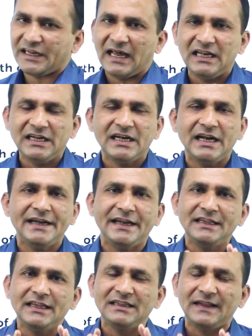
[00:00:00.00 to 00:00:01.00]

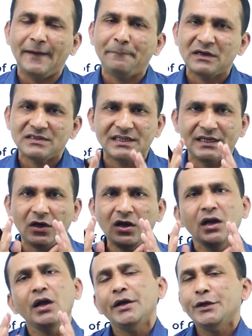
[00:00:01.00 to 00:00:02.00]
calculating the 3%
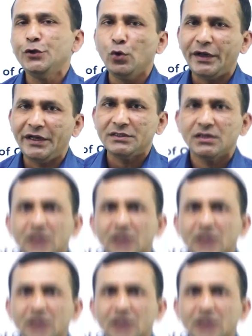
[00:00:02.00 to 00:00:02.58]
on unit